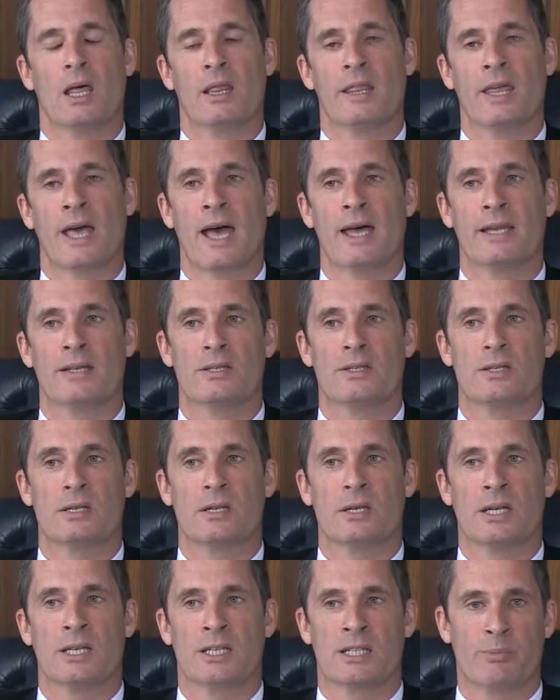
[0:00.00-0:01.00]
That
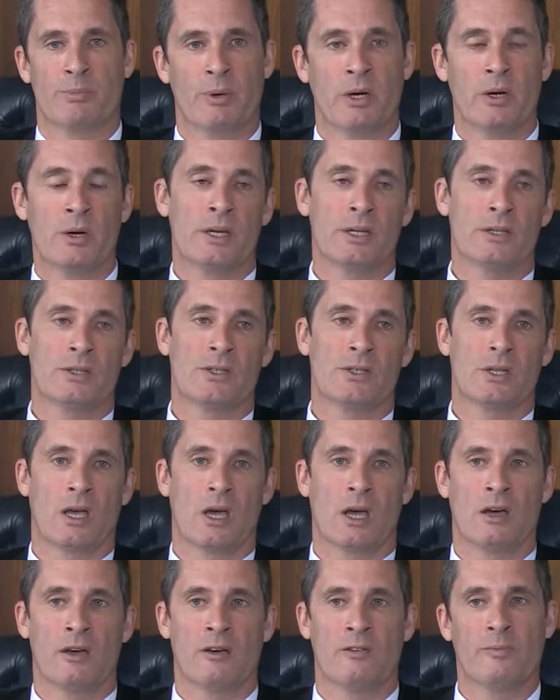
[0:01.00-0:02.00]
experience
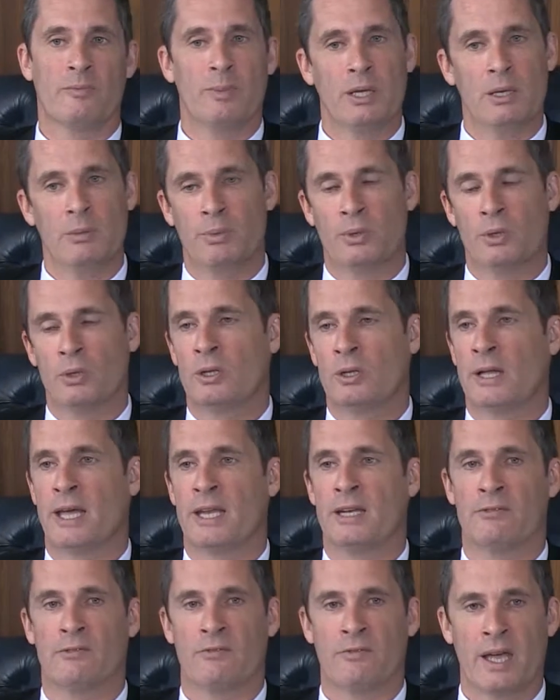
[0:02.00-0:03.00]
of people
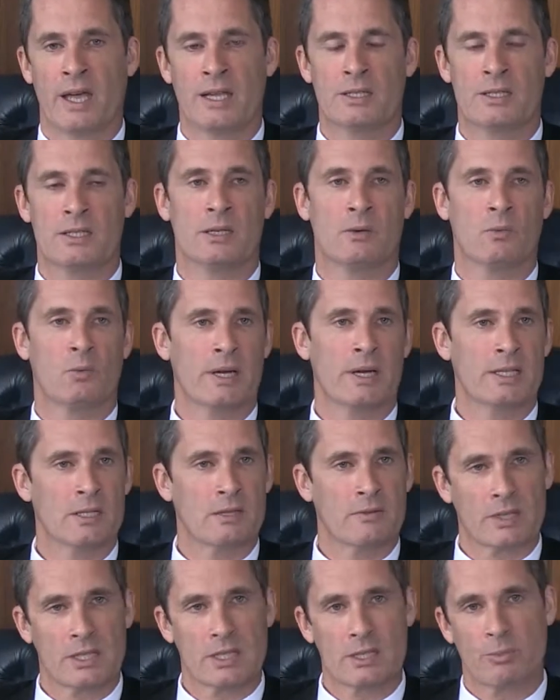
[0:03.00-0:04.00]
and events and ways
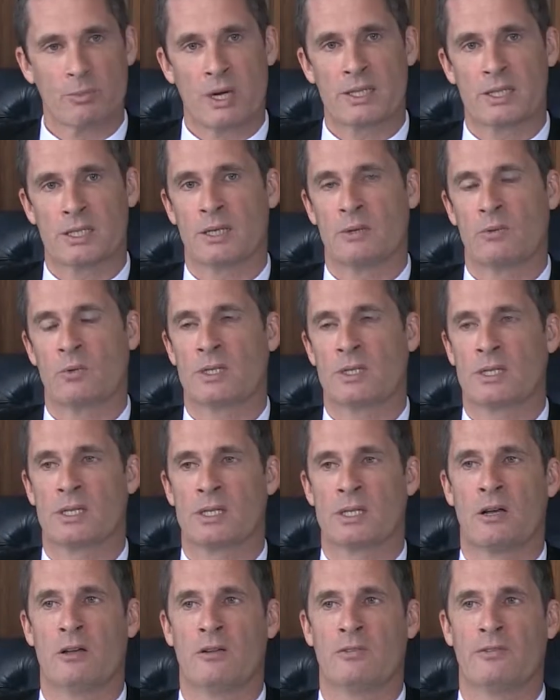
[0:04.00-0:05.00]
of expressing
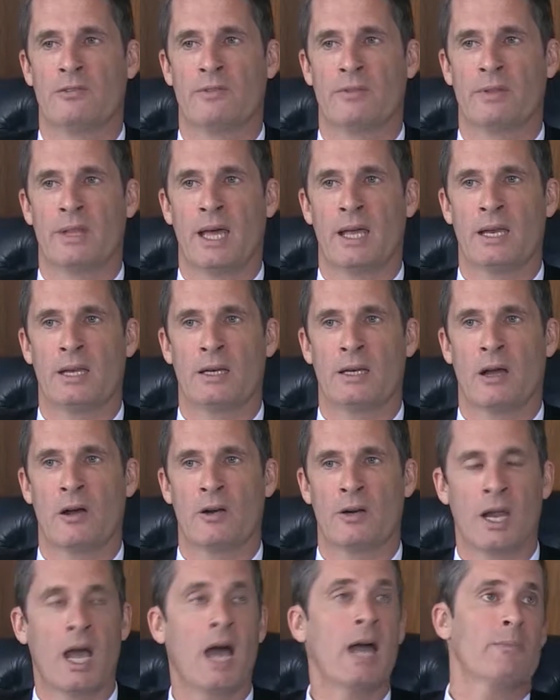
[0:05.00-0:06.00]
oneself that are
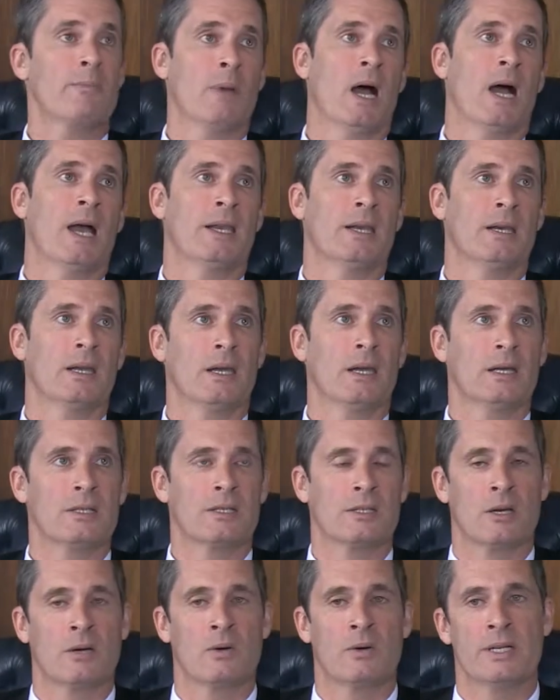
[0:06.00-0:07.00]
not mine.
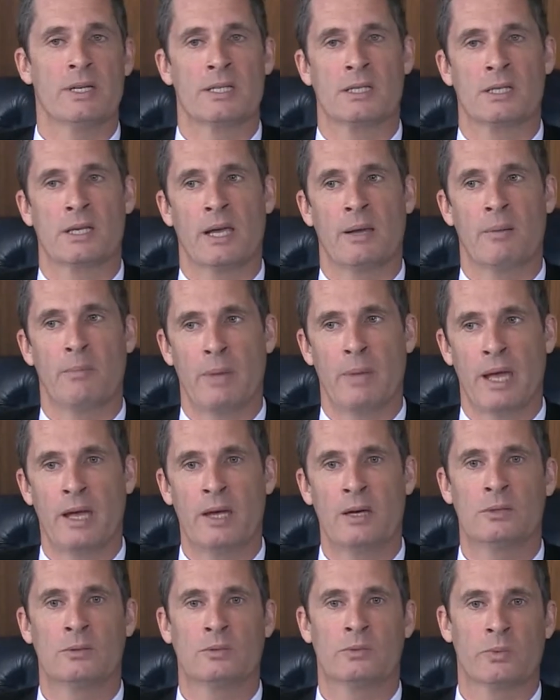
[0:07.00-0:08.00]
So as a
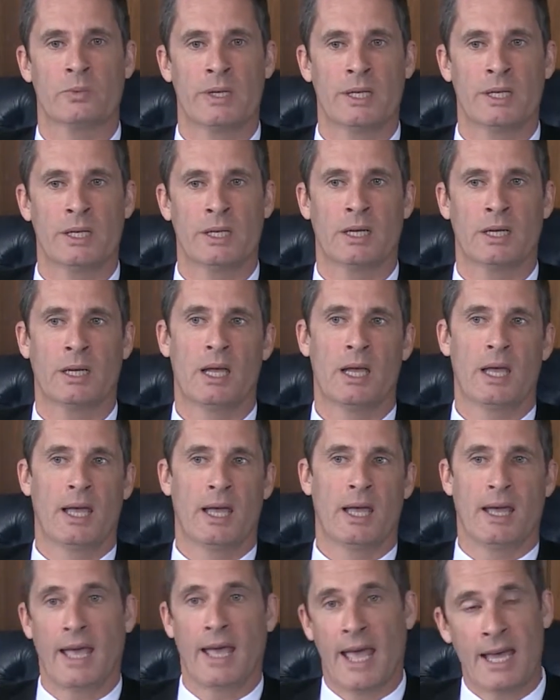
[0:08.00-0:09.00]
male reading
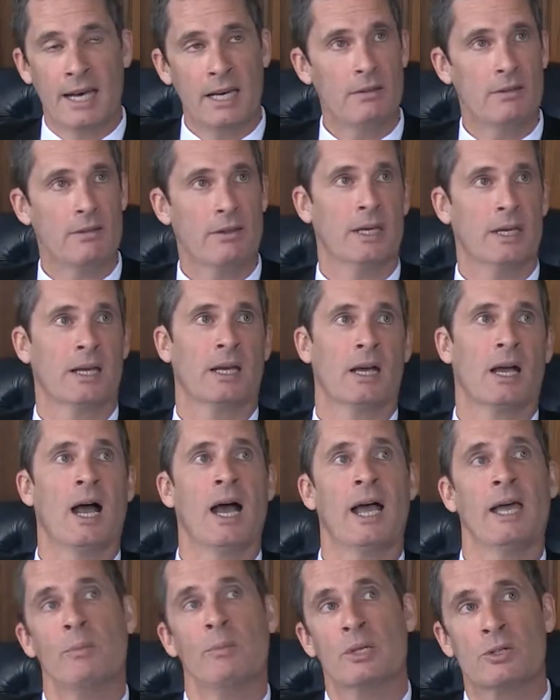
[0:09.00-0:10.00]
anything,
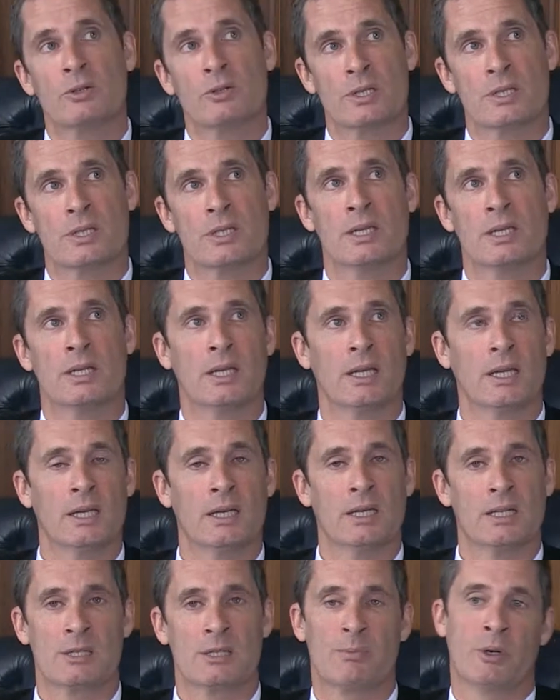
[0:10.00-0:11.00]
I'm interested in
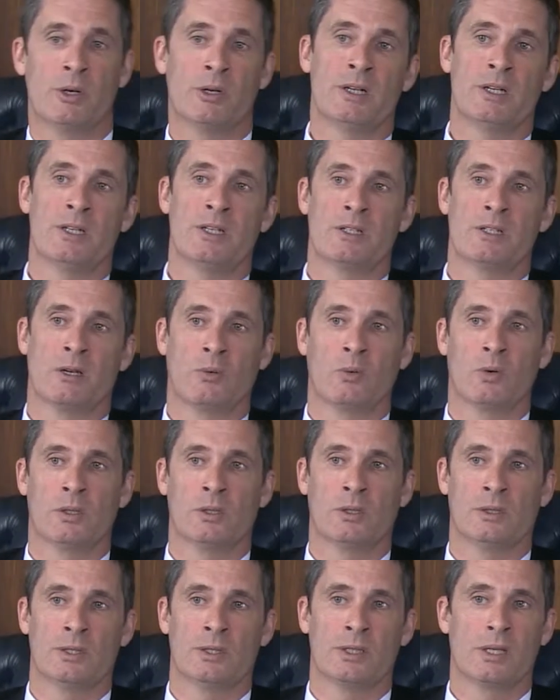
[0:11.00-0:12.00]
experiencing
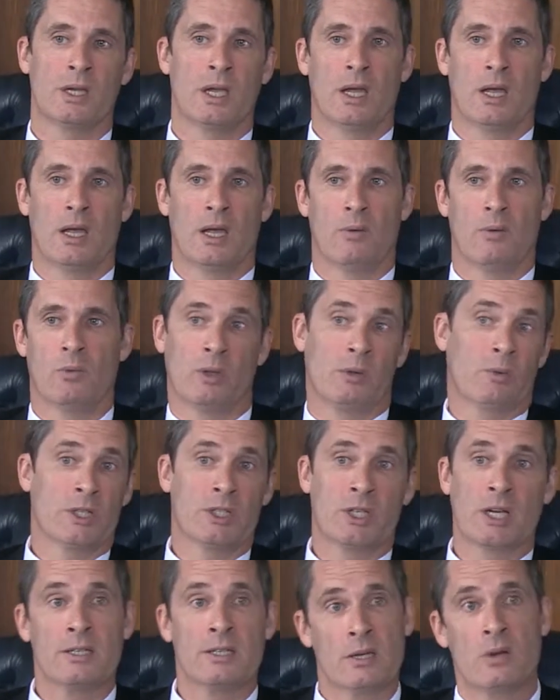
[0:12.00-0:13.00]
worlds with
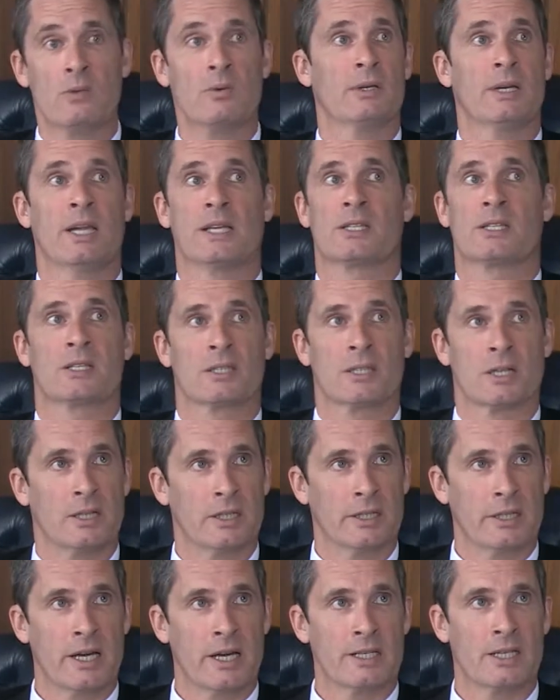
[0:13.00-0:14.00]
which I don't
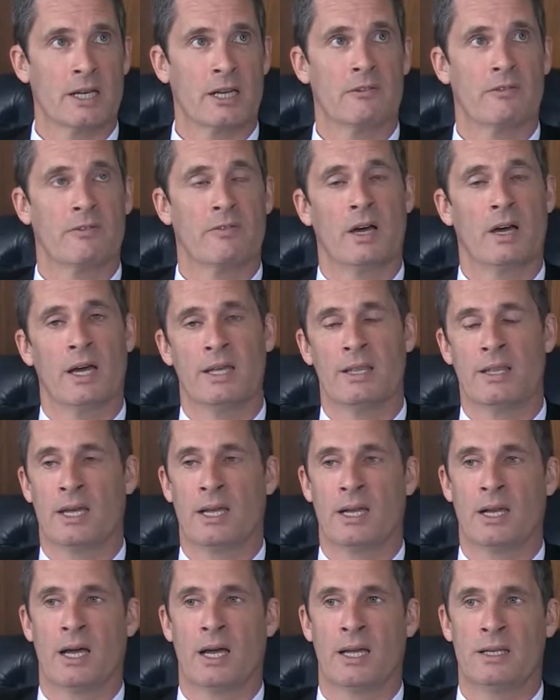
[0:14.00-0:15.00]
necessarily identify,
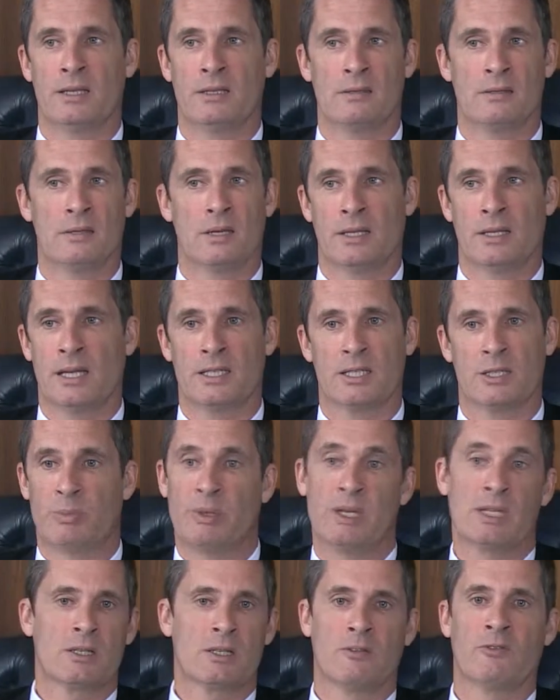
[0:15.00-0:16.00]
that
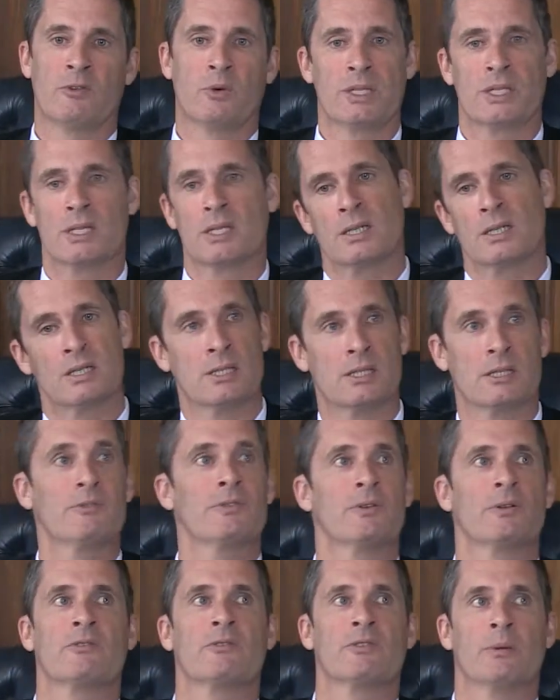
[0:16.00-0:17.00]
speaks a voice that is
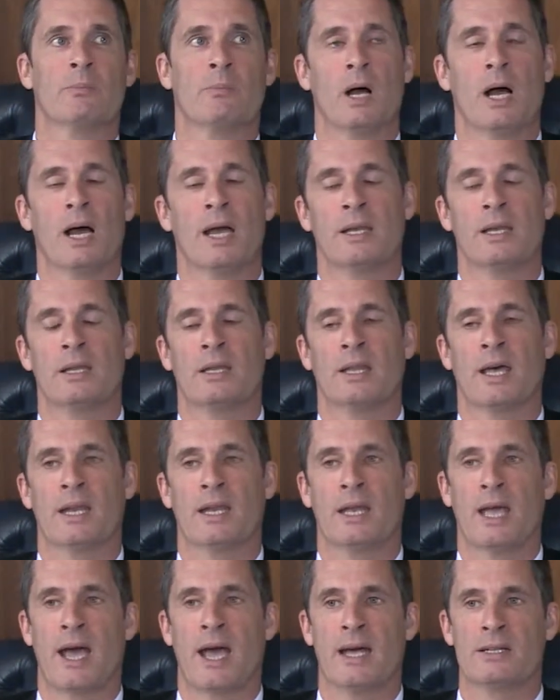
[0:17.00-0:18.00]
different from mine, that
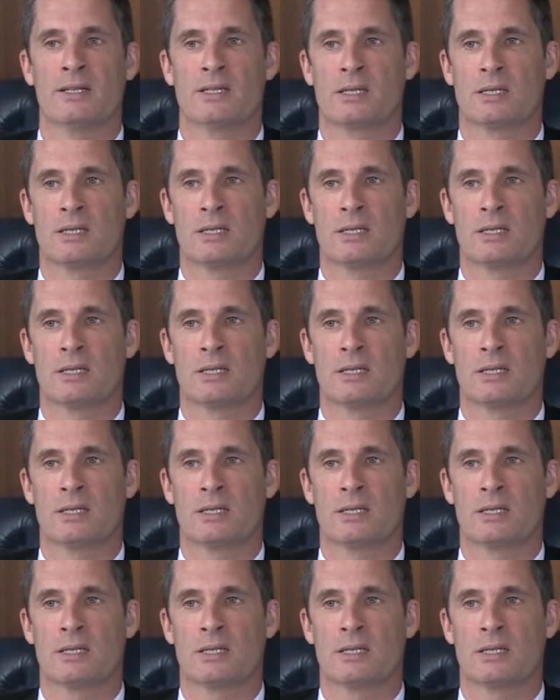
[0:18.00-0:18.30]
has